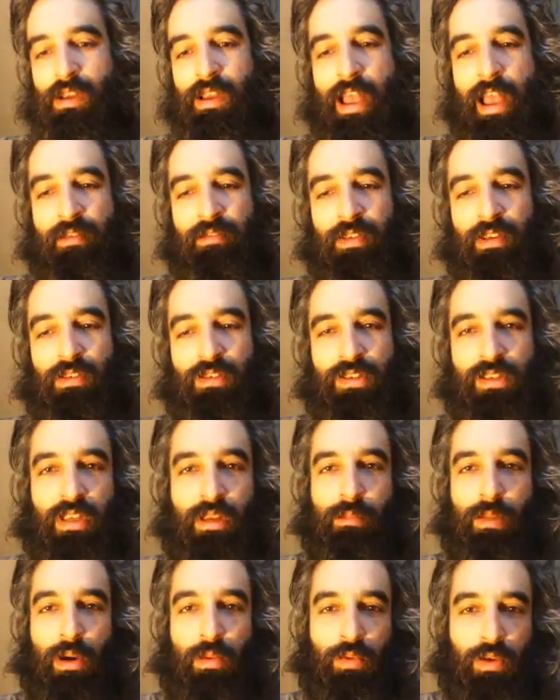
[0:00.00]
Haven't you
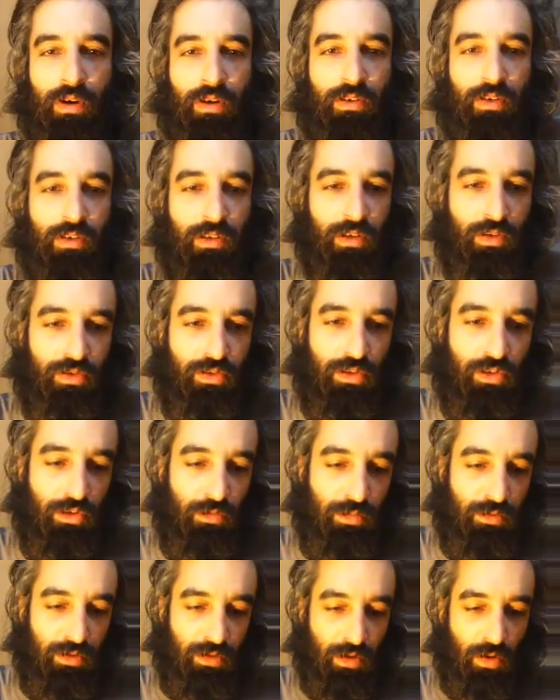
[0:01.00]
seen my work on
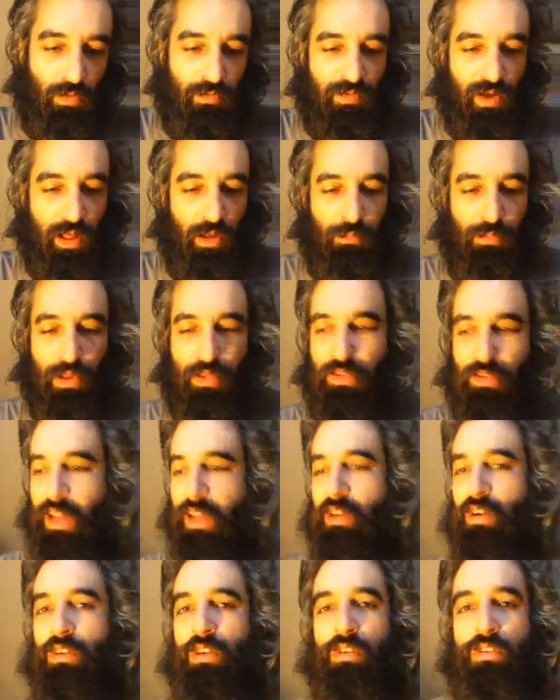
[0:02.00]
YouTube? So go follow Brother
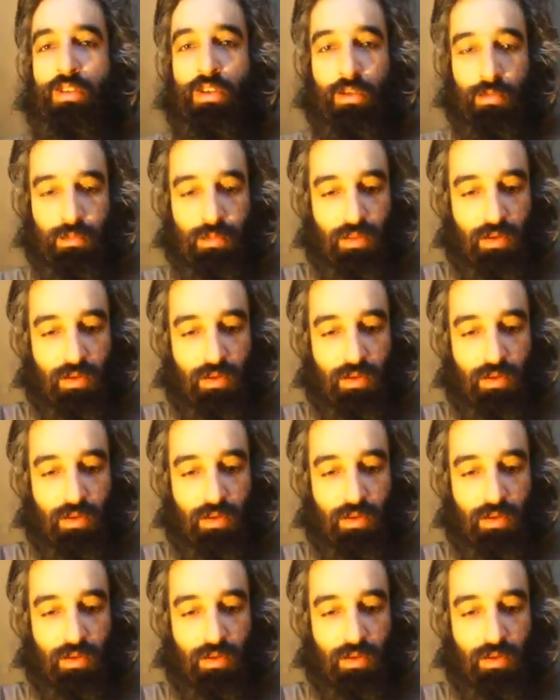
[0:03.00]
Dank on YouTube.